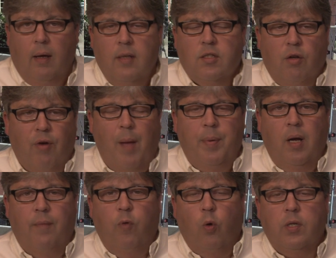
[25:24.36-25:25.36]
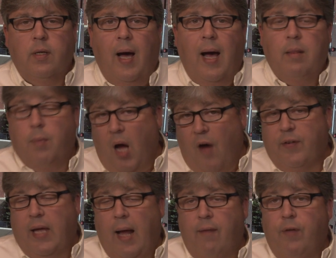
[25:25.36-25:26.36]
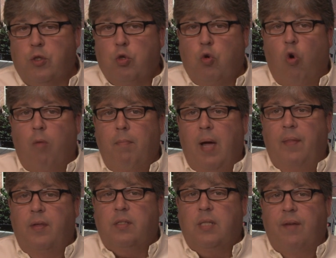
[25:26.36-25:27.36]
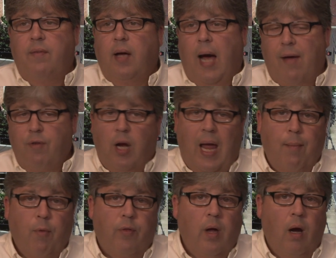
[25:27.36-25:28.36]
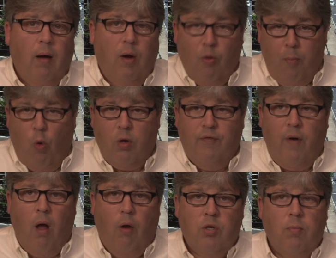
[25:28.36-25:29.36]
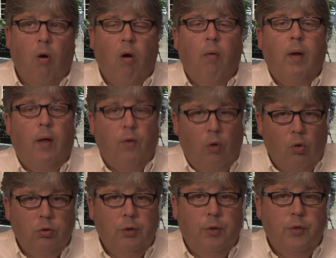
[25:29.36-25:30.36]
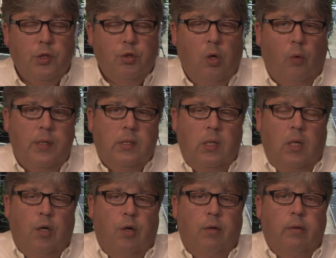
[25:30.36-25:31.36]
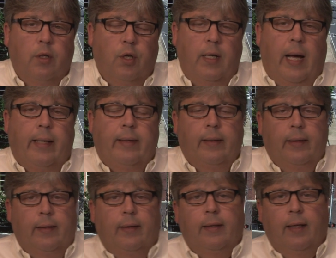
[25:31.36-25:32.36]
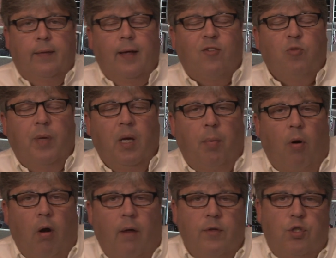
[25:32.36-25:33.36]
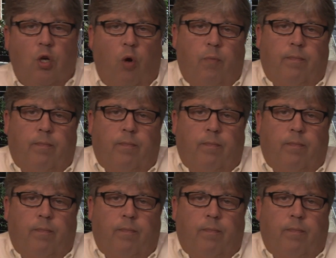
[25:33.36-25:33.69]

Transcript: It's going to wrap it up for tonight. Magoffin County Fiscal Court met this evening. I have a camera there, a report to follow tomorrow, and other local news that you'll only see here. Good night, and thanks for being a part of the show.